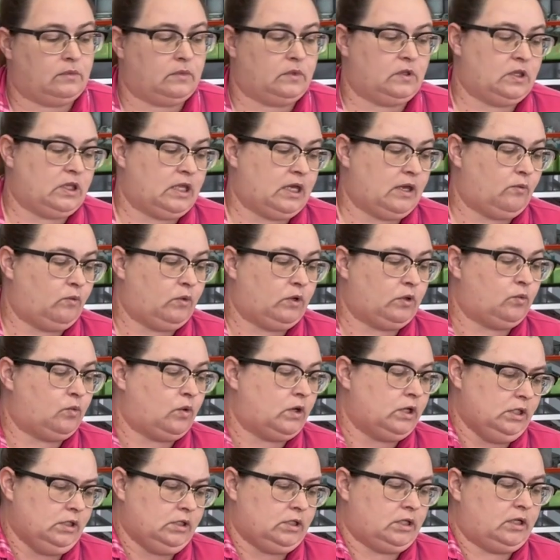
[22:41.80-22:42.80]
that would
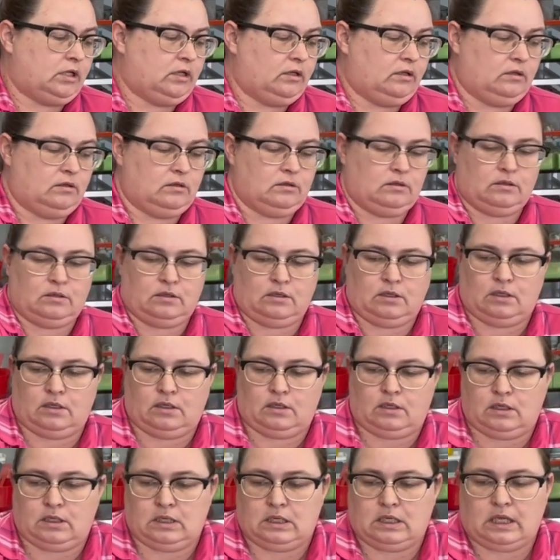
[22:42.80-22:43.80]
work,
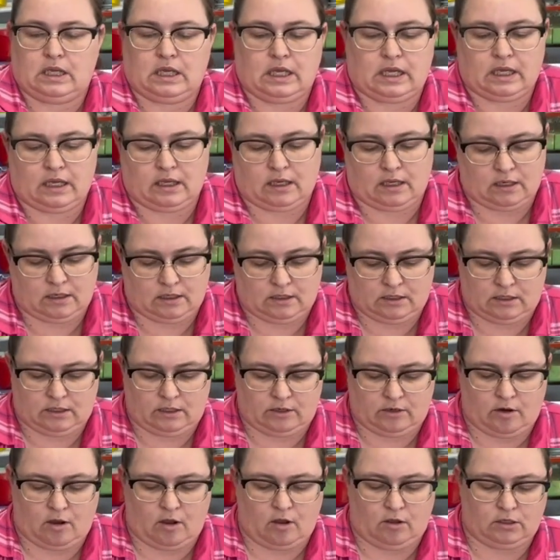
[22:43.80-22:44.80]
and
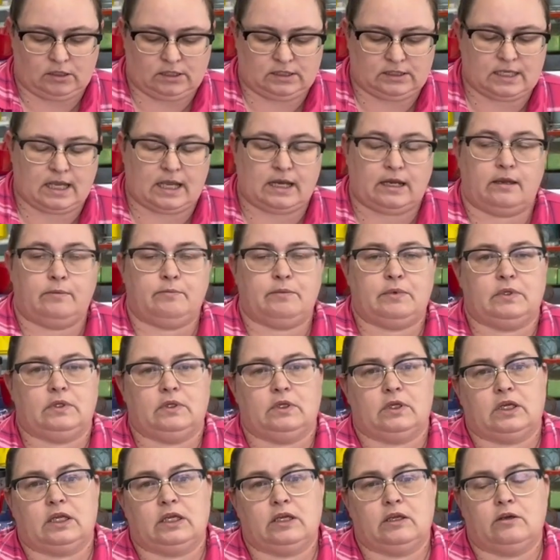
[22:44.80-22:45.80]
they're all set up and
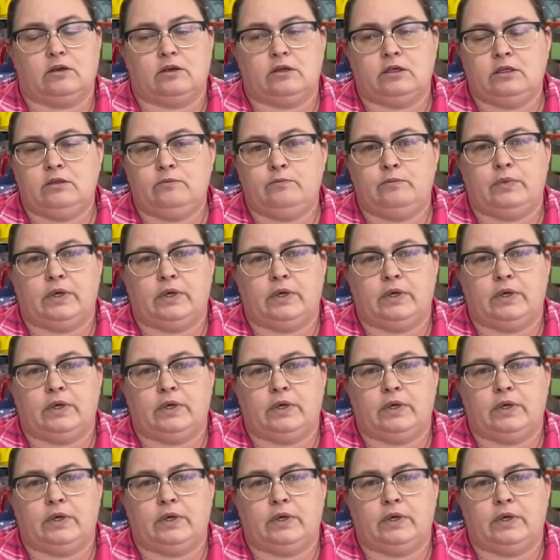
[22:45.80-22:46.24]
looking good,